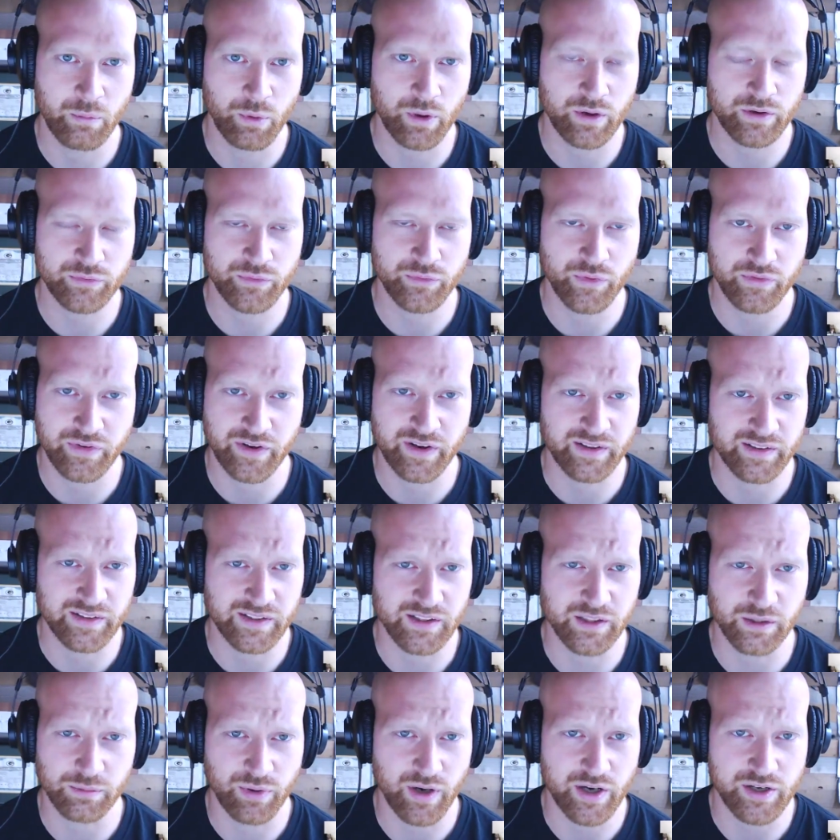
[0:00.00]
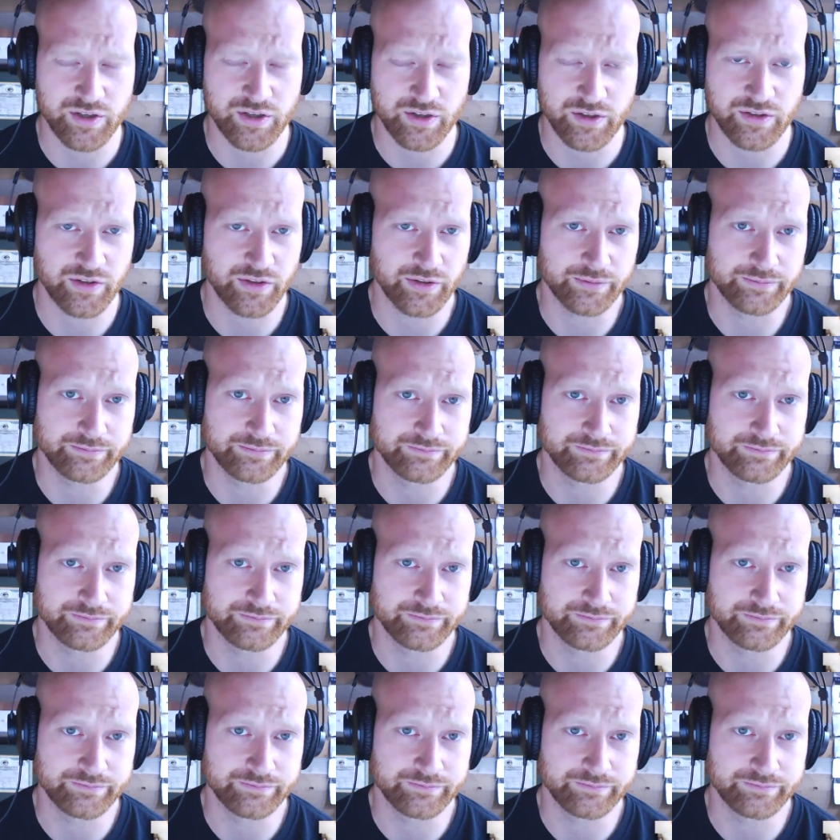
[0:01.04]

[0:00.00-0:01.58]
works with very little pressure too.